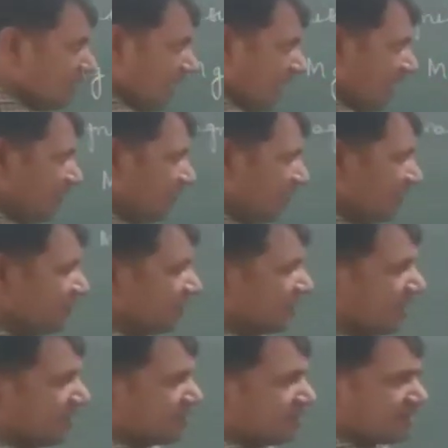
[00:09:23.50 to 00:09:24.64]
And when we
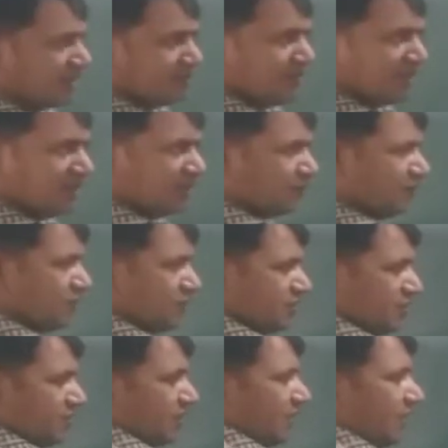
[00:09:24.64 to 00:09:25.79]
write the chemical
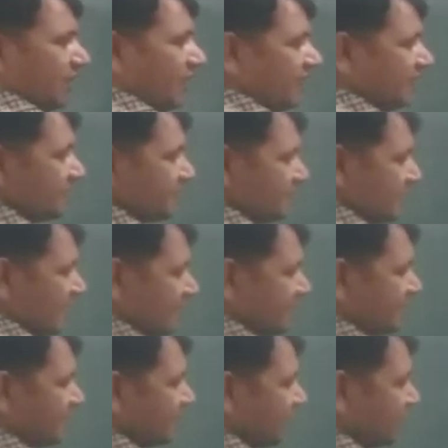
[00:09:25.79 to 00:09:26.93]
equation, it is
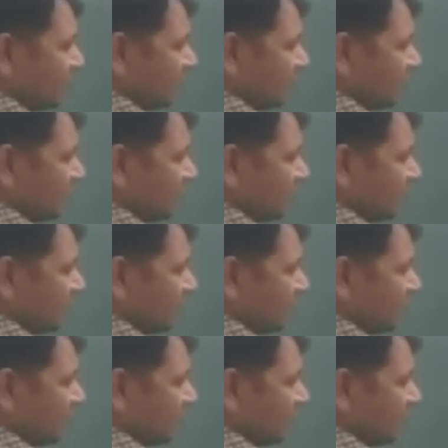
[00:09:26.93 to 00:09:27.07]
necessary